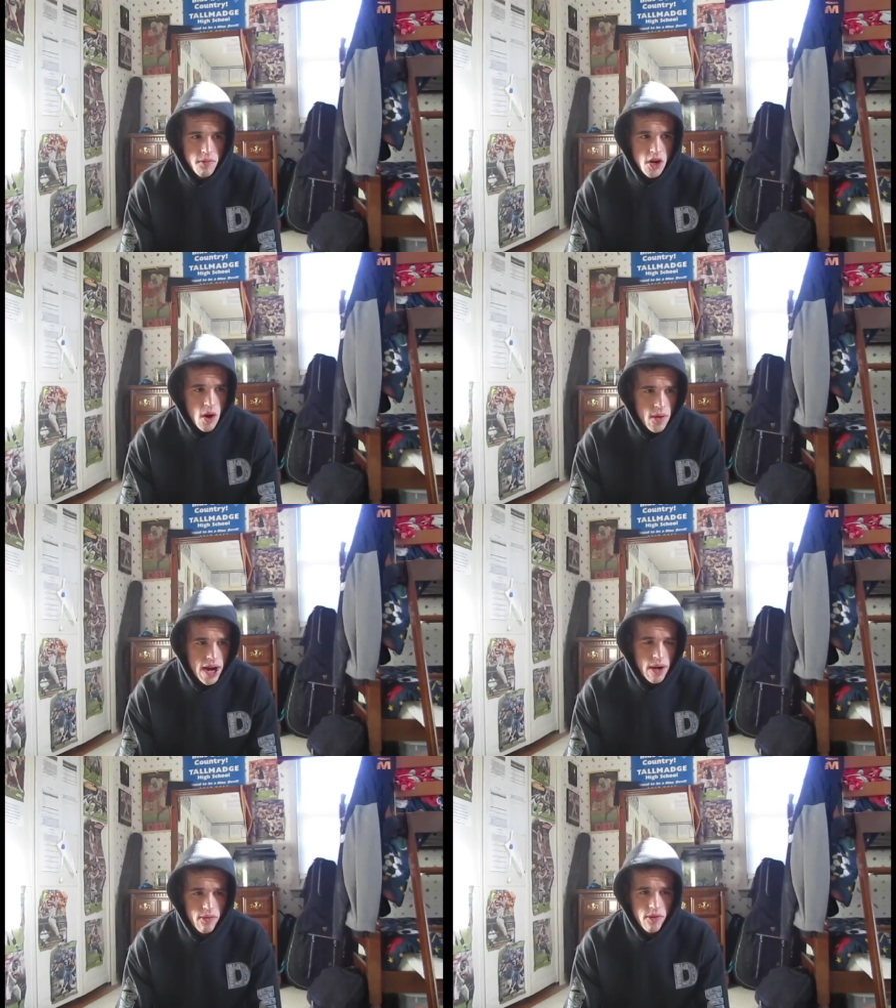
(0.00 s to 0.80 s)
going
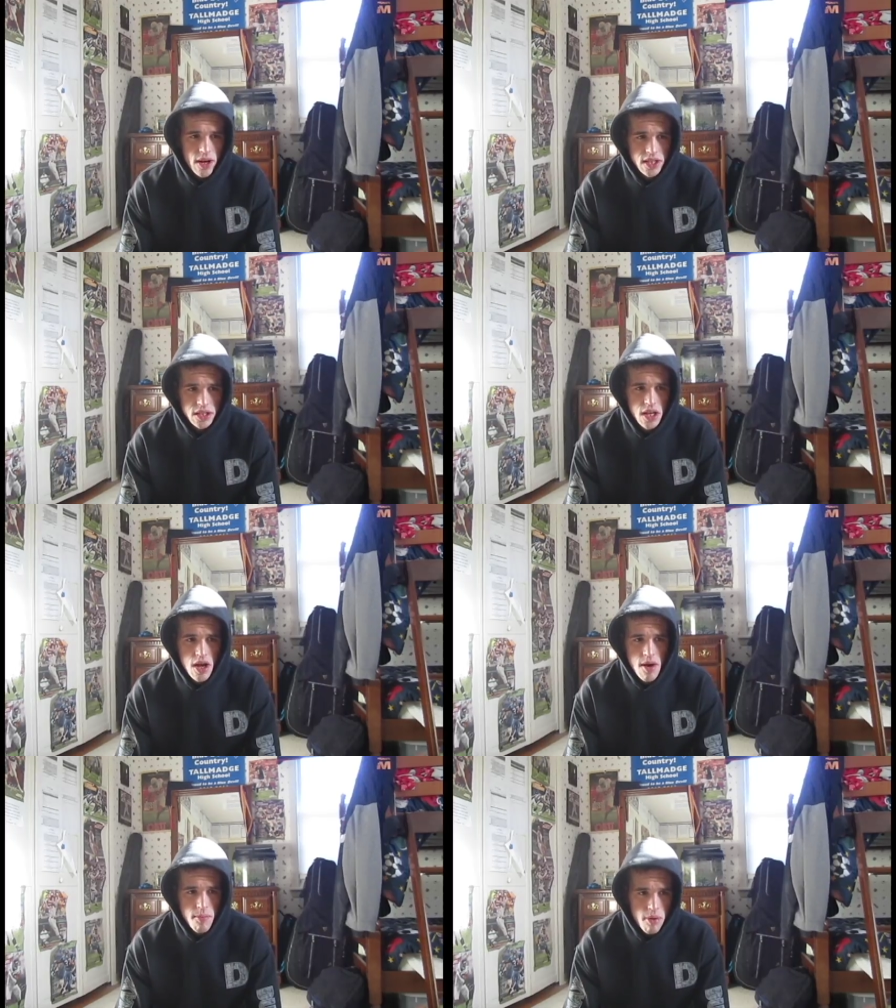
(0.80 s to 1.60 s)
out with friends,
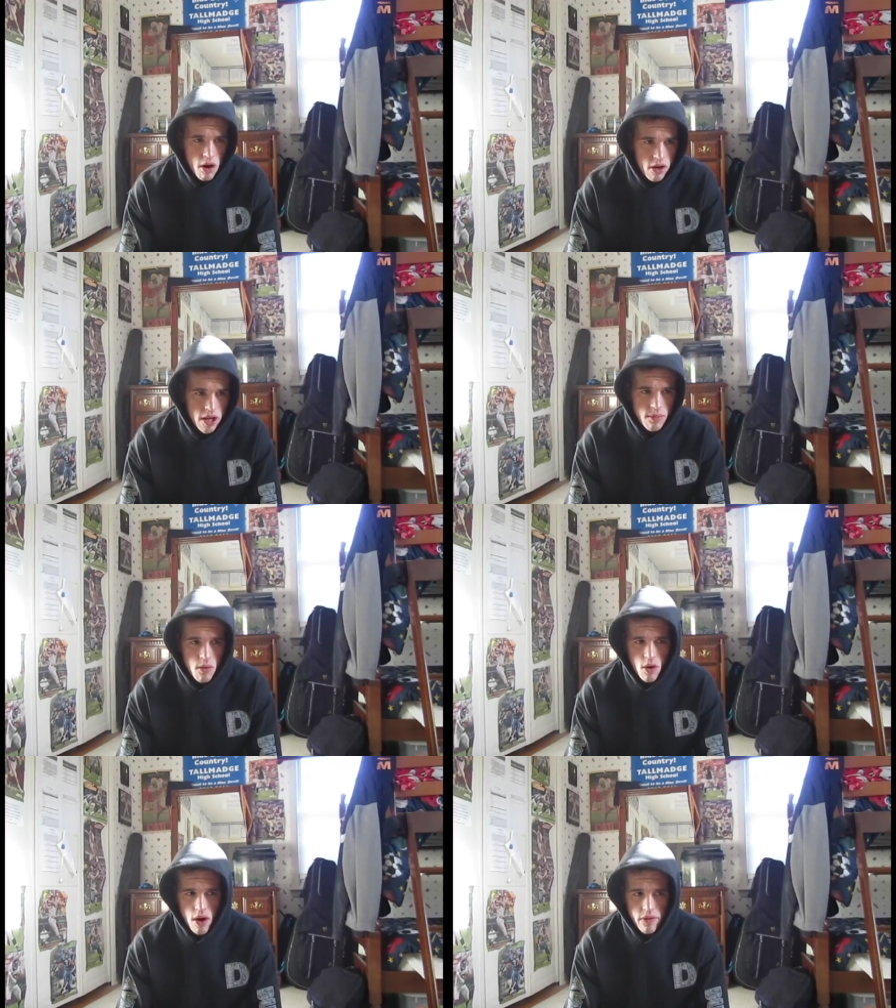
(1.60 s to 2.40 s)
partying
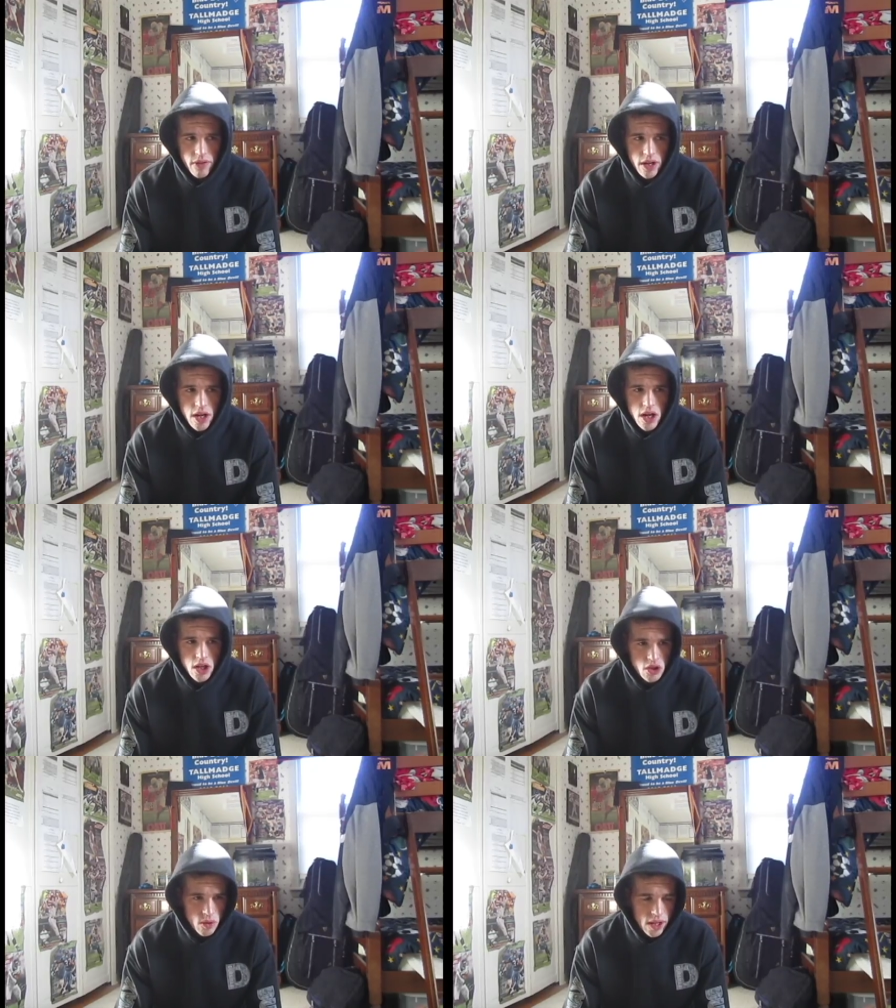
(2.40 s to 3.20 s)
more often,
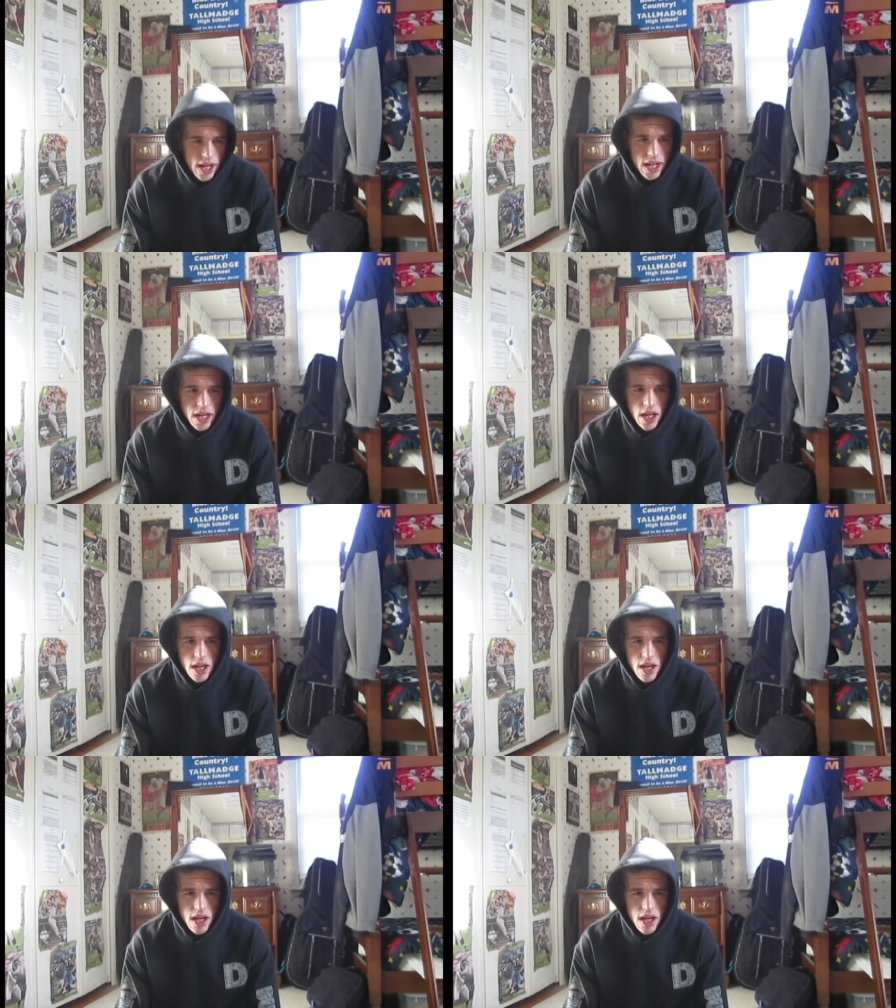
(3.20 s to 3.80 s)
drinking,